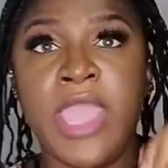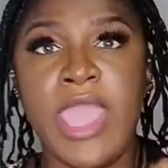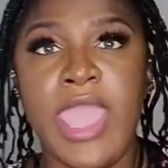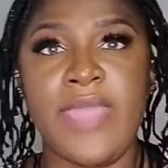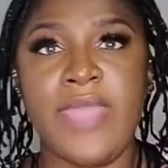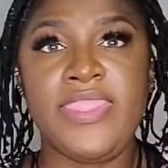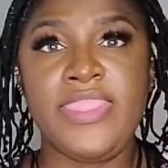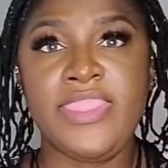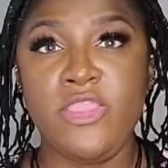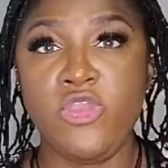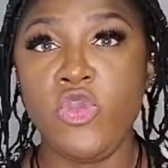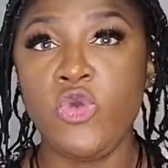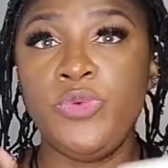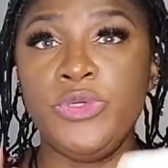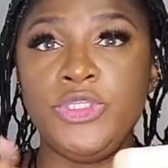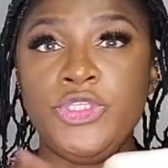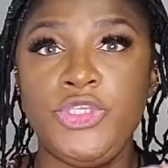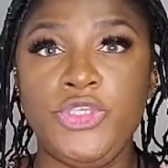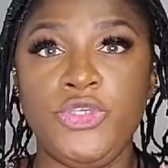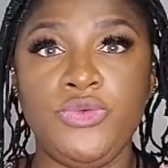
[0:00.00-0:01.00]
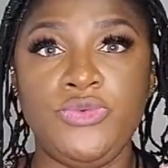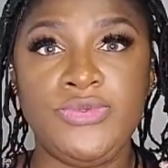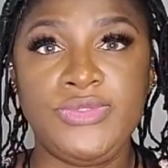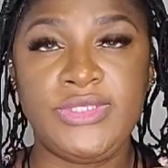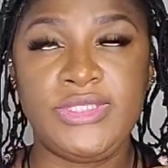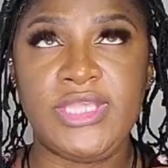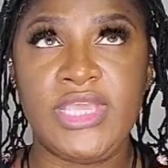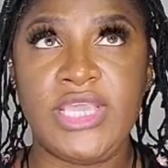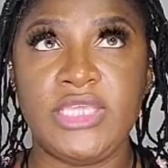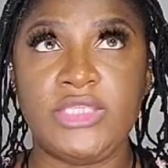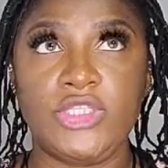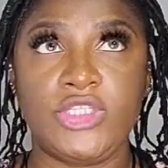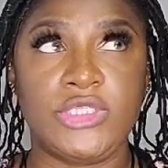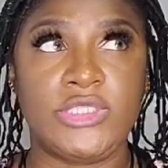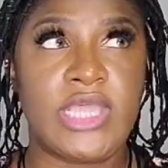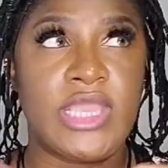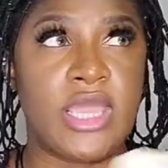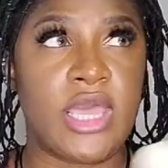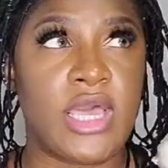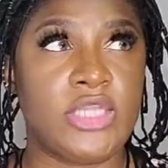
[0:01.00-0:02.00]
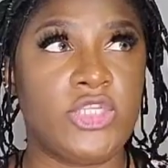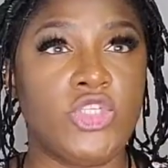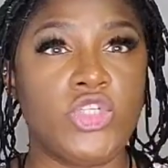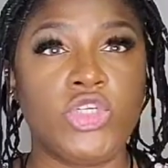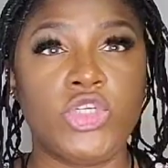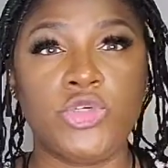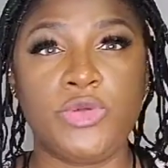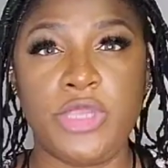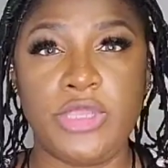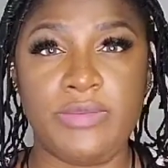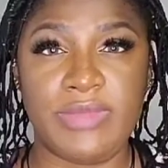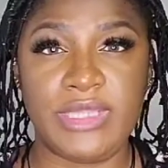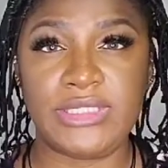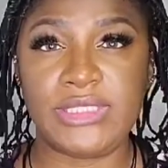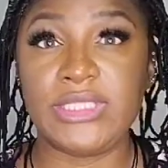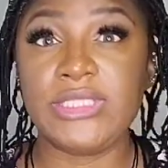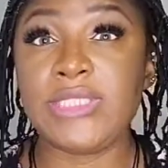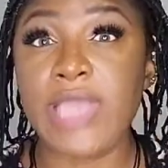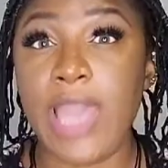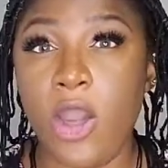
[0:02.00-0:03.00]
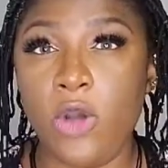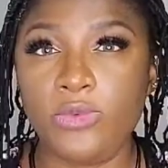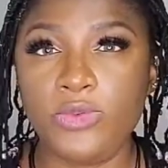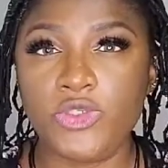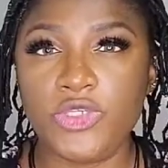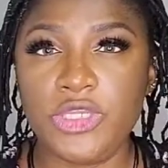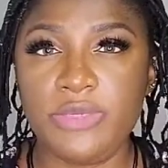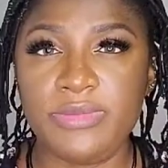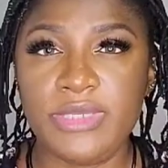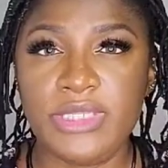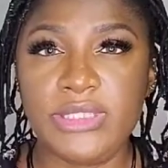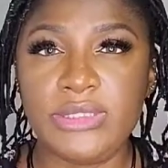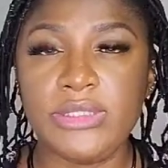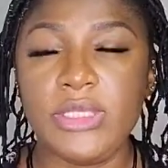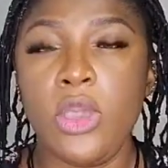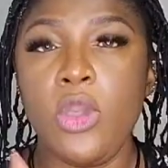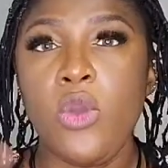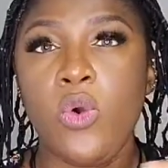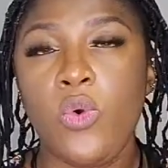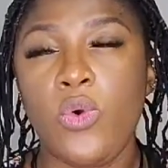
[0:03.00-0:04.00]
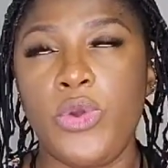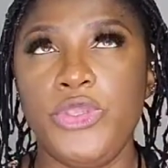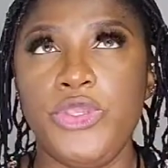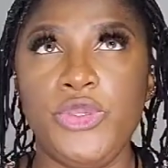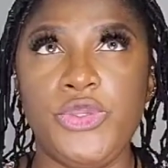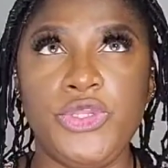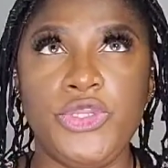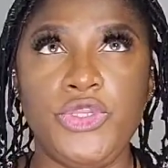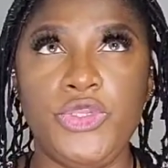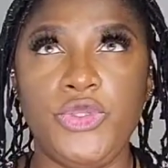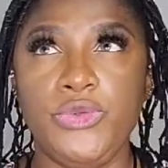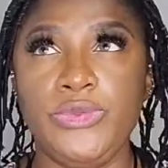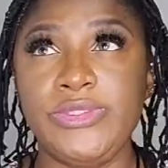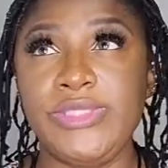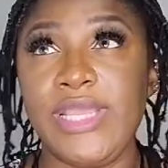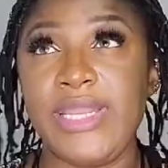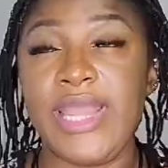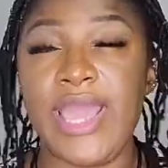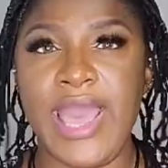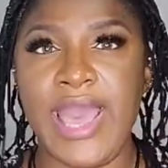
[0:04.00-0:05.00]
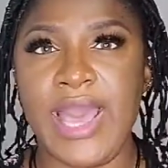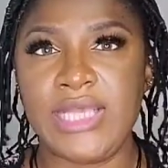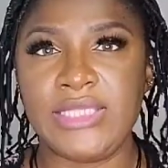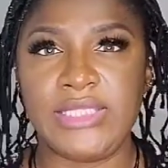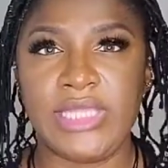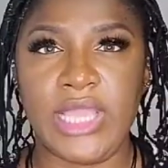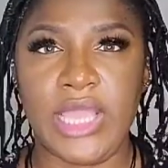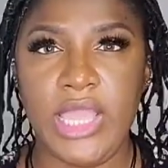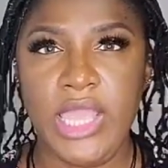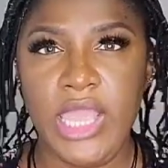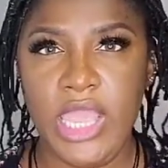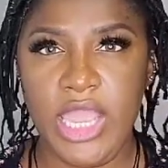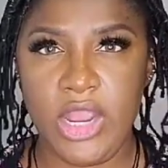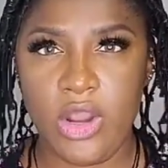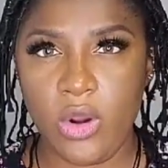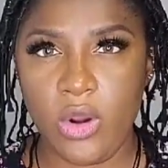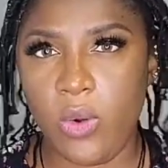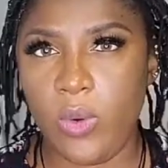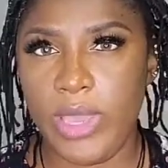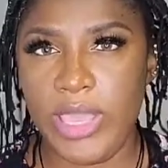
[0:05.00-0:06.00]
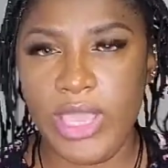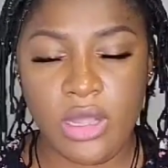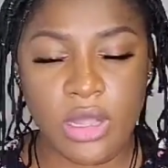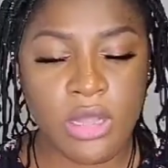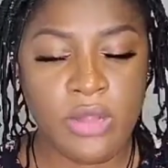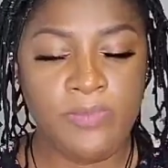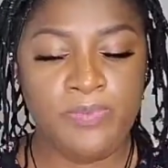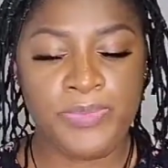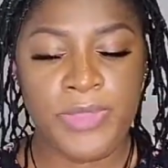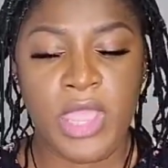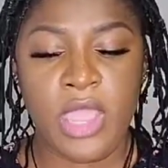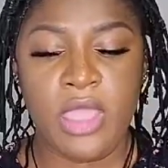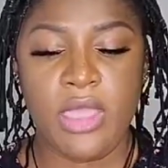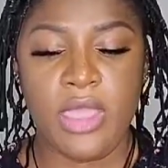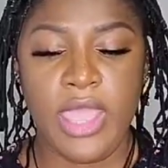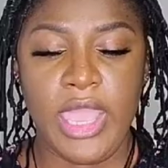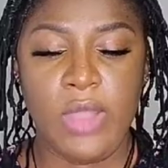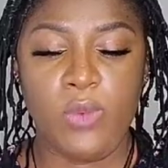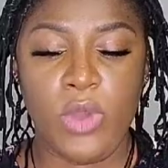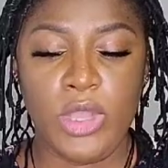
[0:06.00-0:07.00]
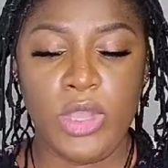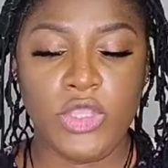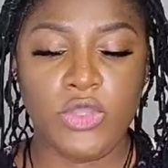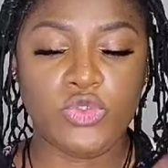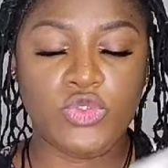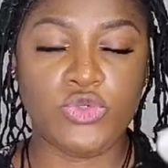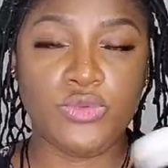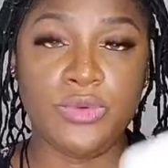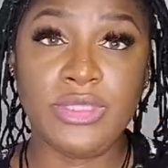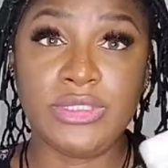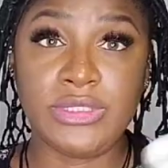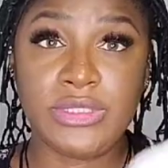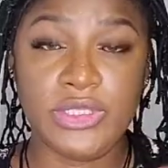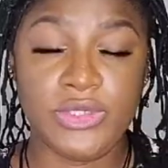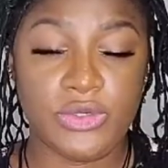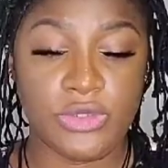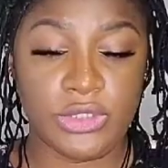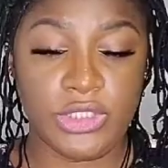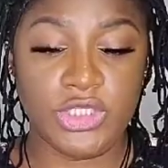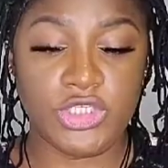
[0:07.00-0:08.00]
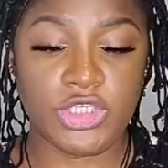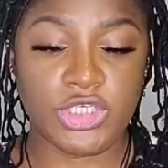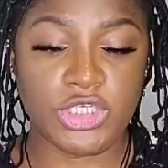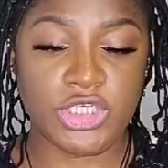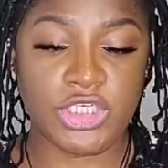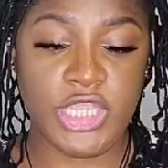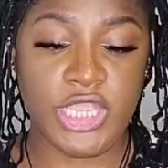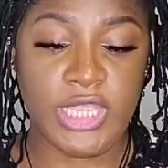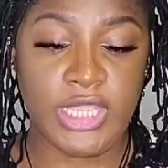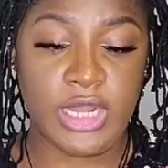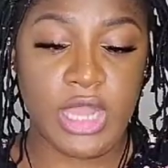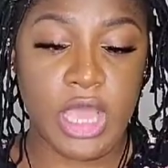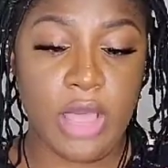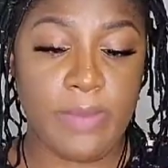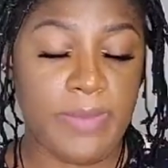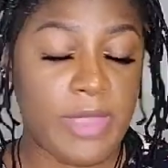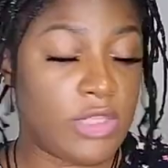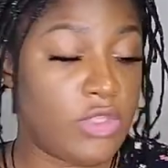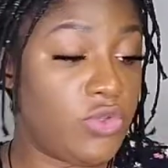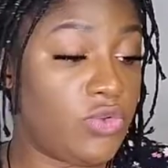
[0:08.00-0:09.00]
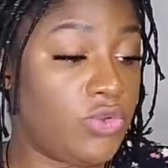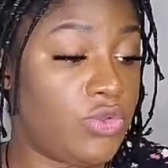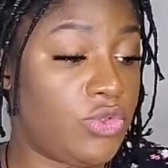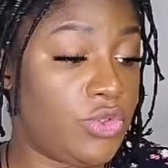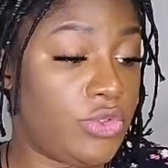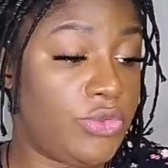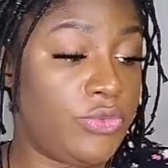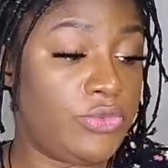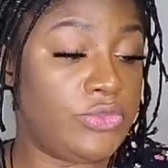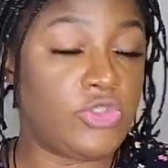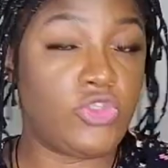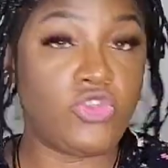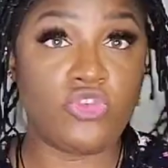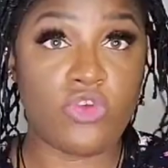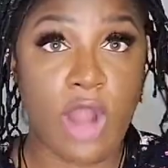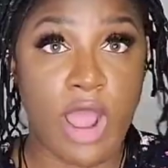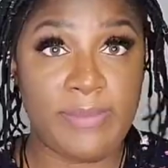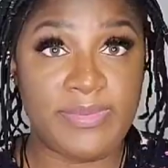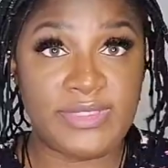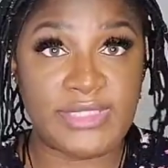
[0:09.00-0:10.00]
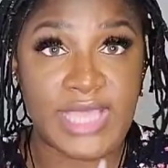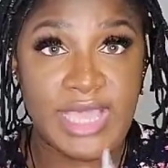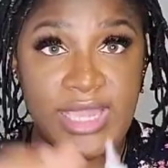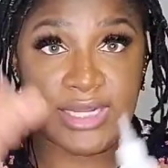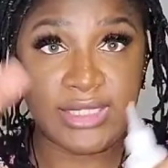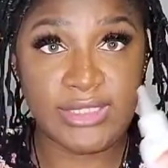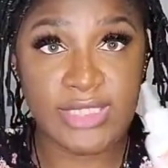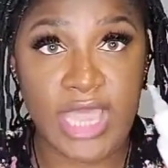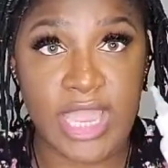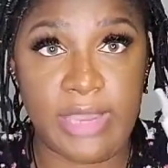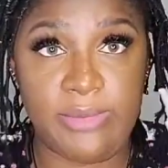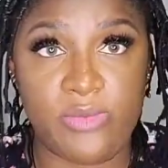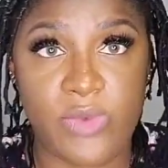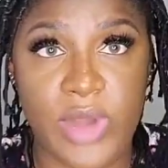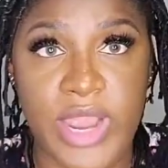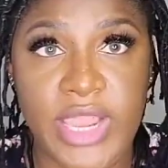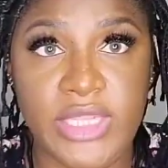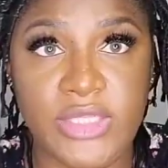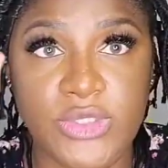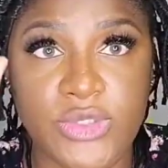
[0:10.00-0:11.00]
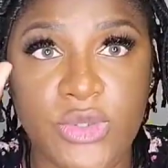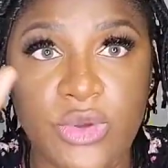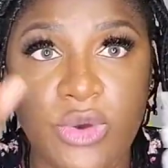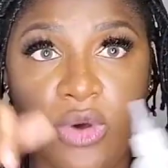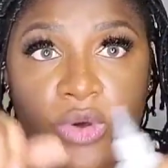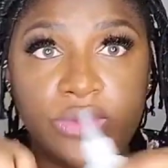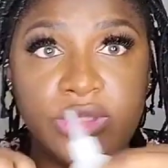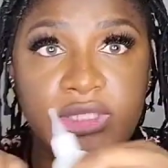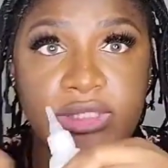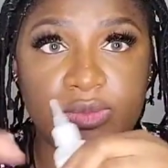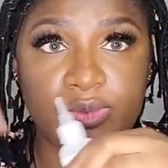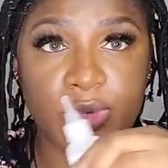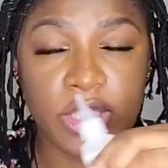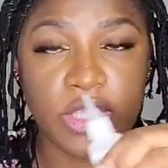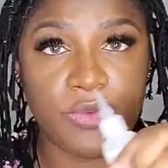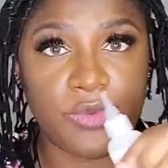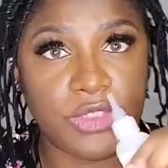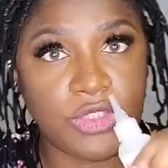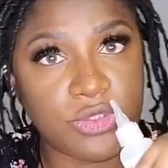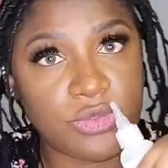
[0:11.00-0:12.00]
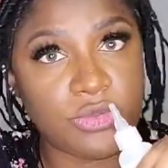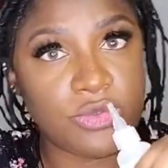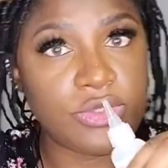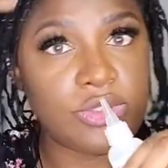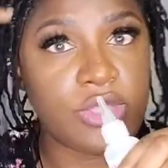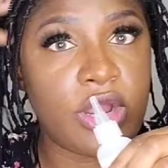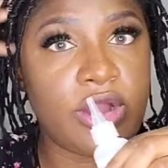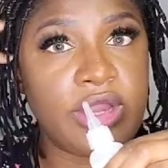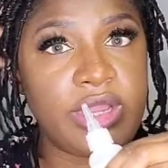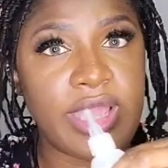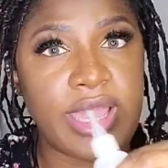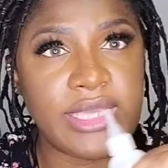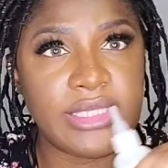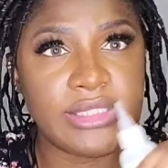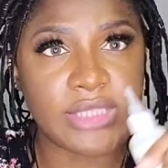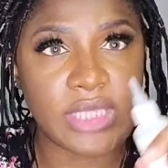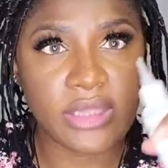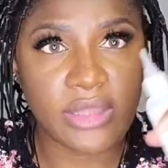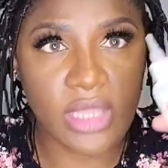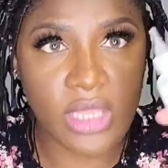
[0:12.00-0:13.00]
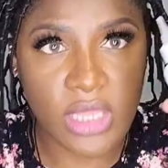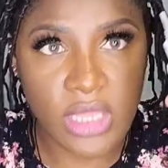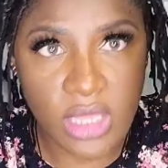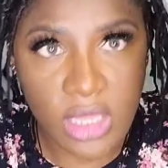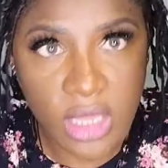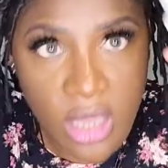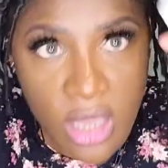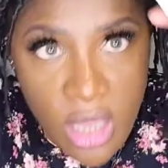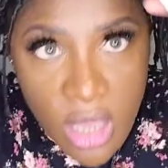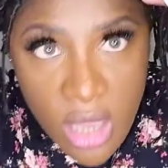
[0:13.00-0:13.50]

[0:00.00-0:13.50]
and you would use this just like a treatment, a scalp treatment, or you could use it as like a hair oil and what you do is literally just shake it up and you use drops at a time, right? So this is what you would do. Sorry, guys. I think